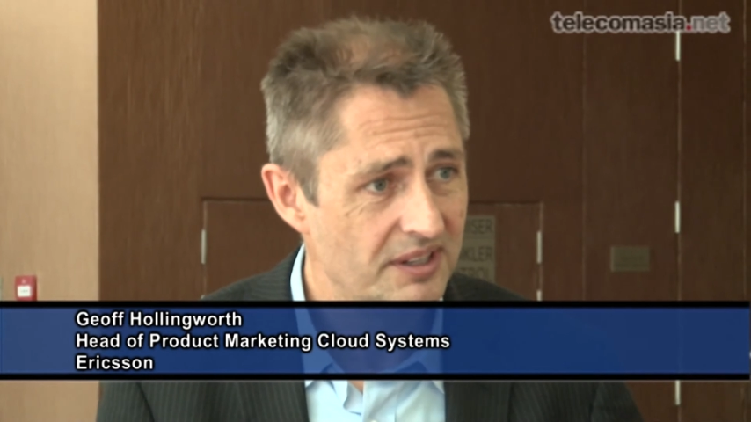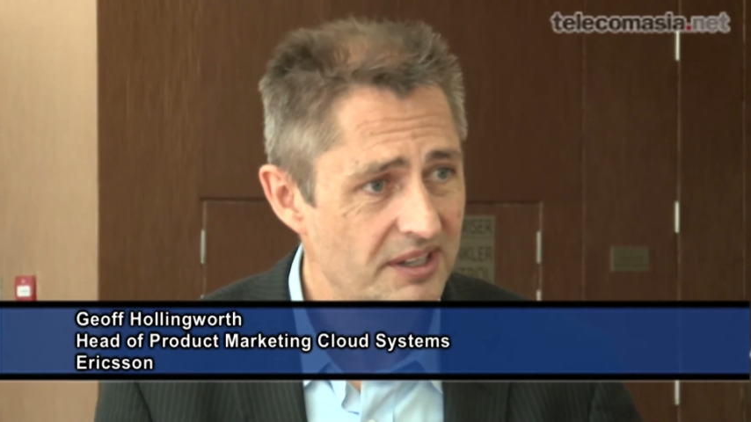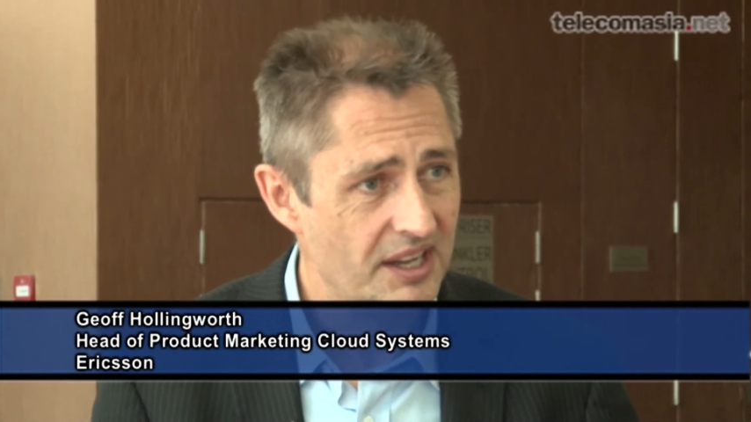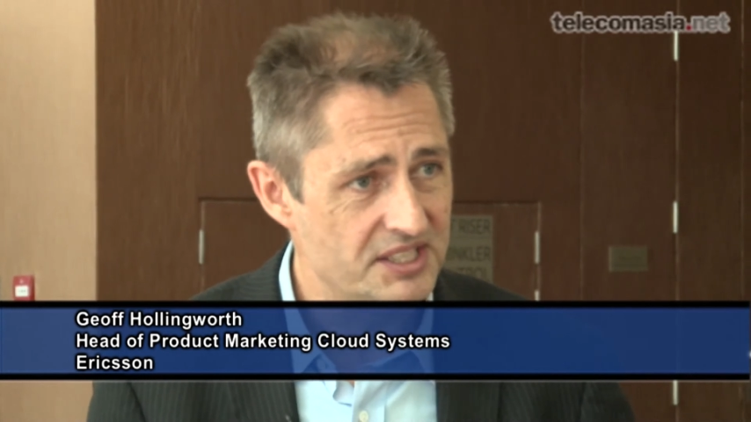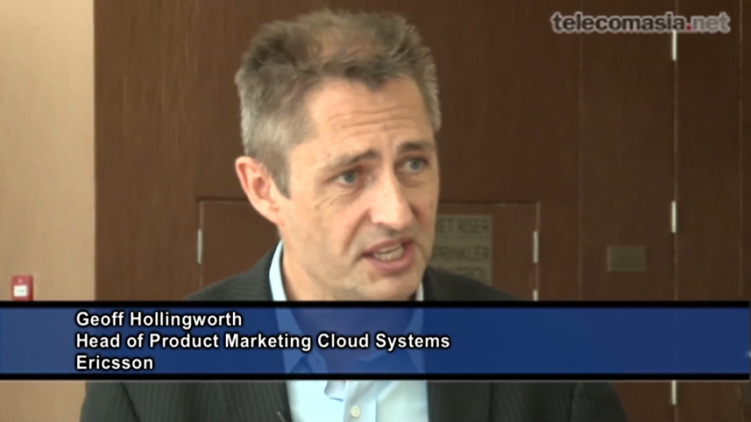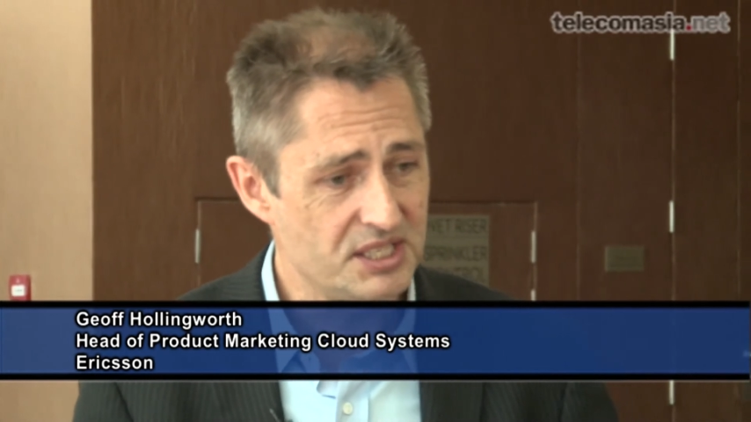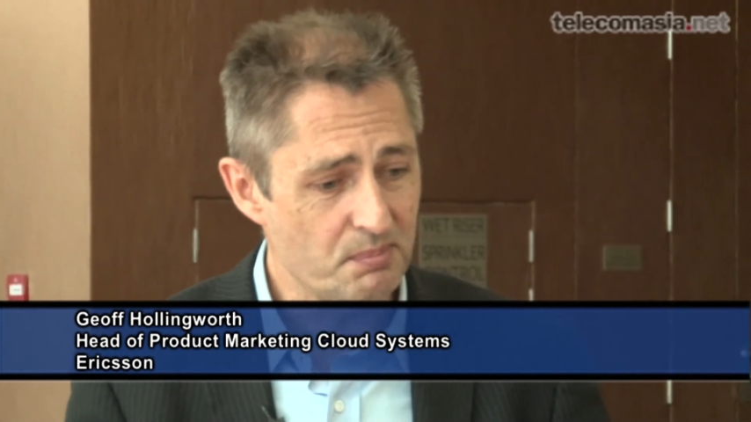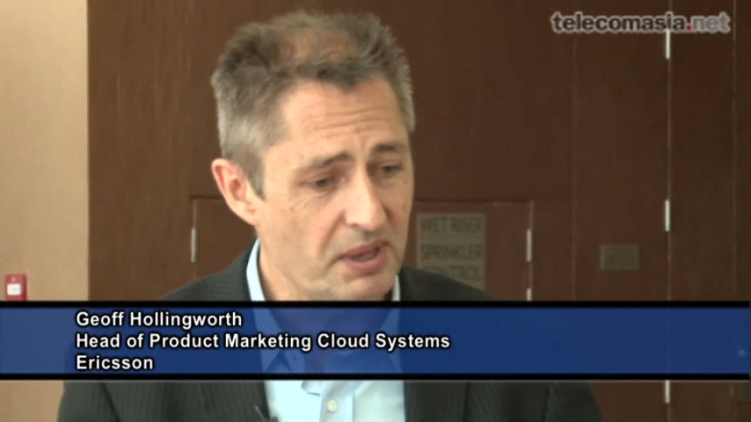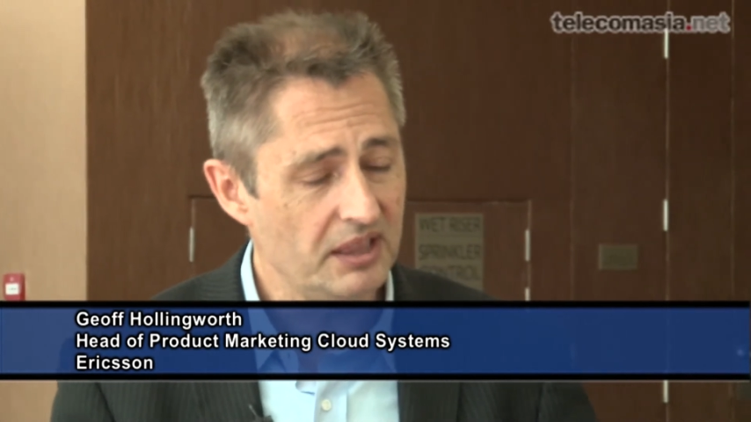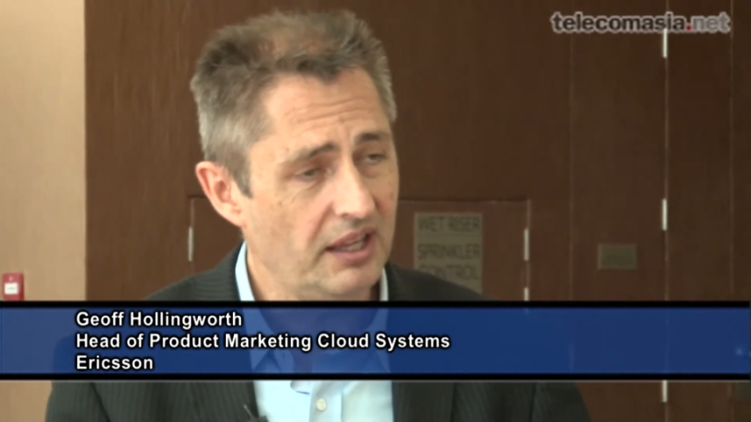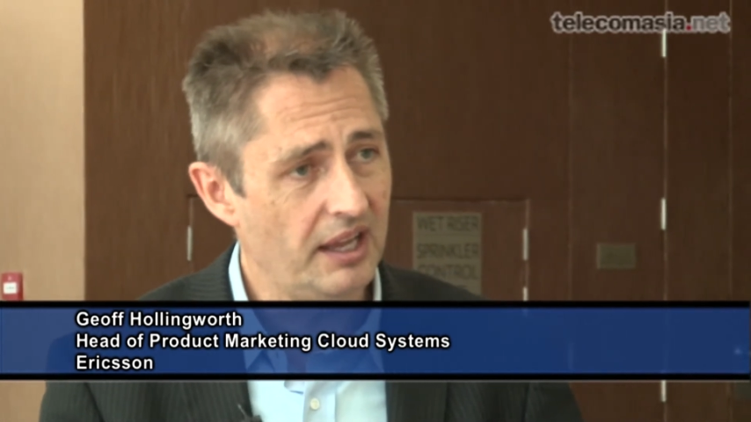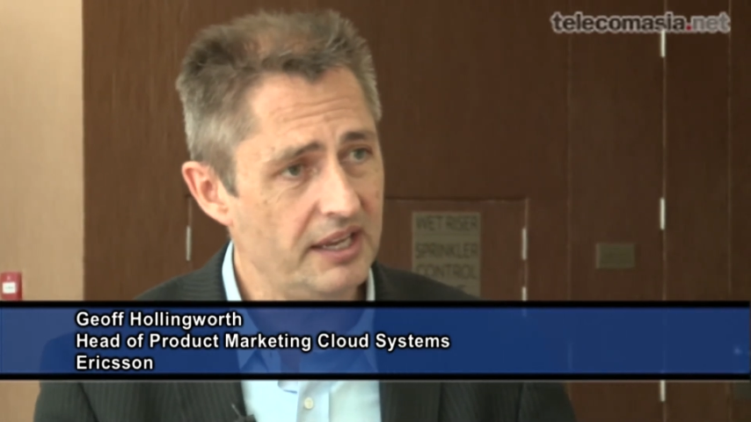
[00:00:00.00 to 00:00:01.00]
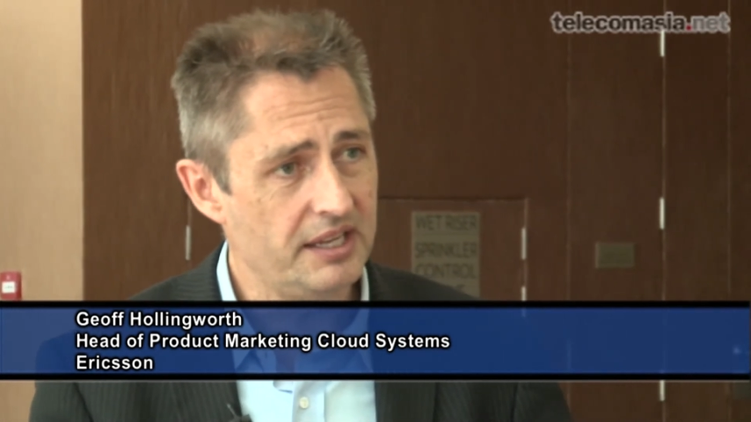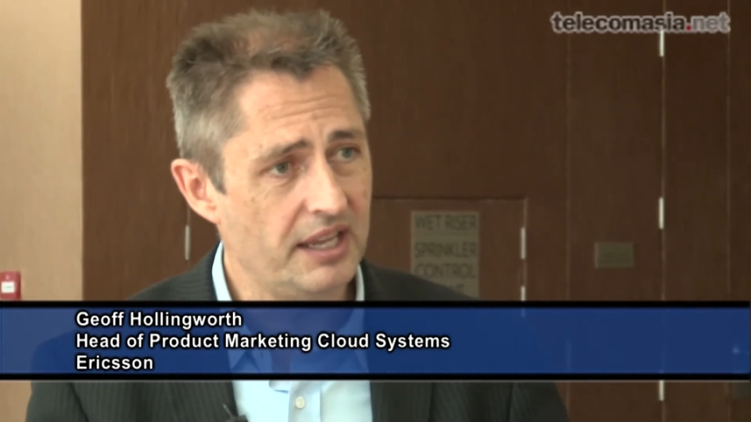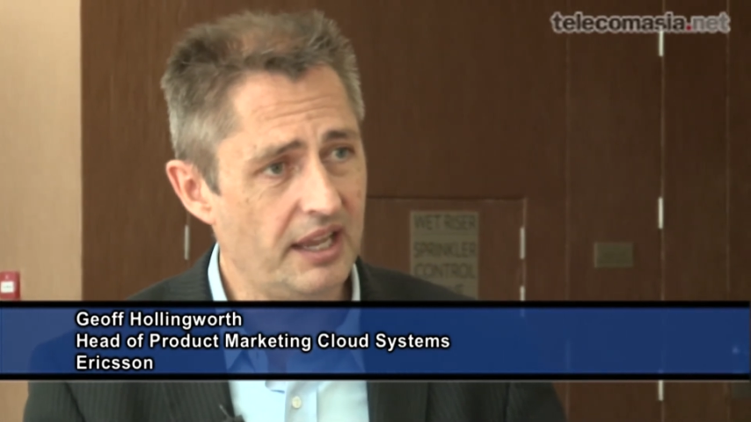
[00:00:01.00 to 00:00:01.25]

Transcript: It's a bit like